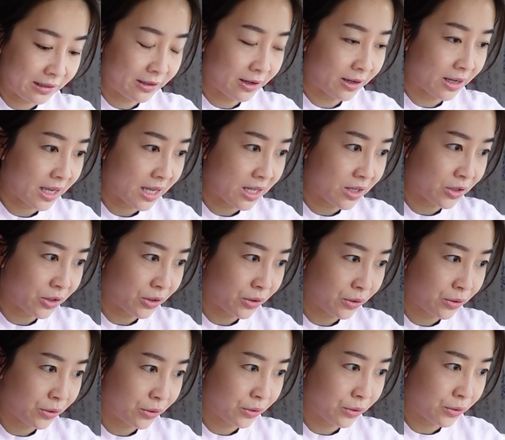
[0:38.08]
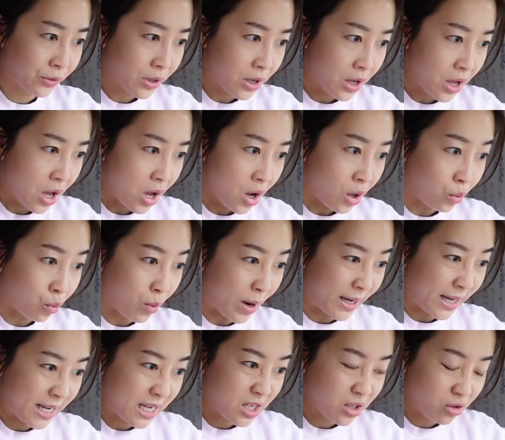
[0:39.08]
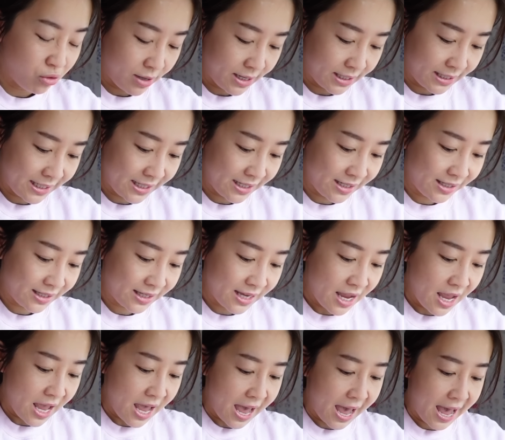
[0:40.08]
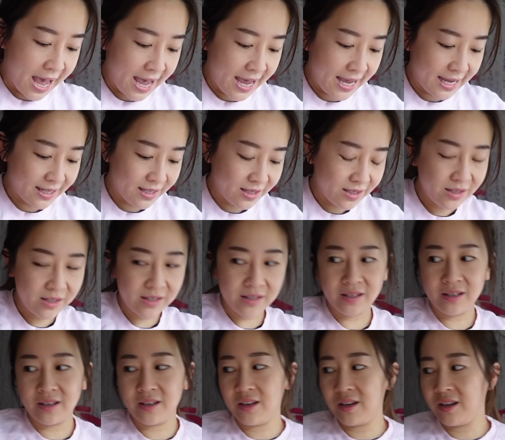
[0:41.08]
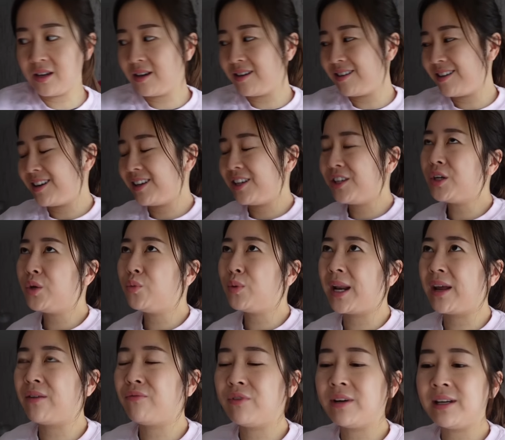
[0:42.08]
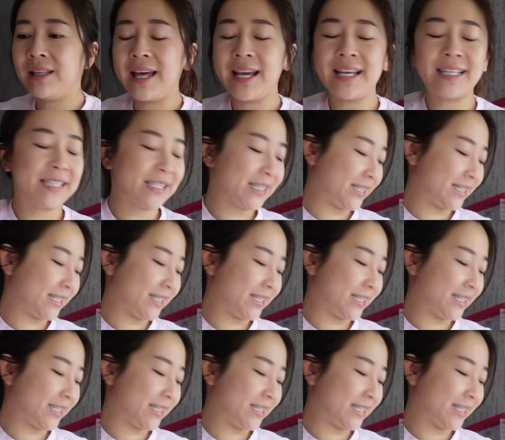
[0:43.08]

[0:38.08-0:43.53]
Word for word: look into wedding dresses and you know what I've realized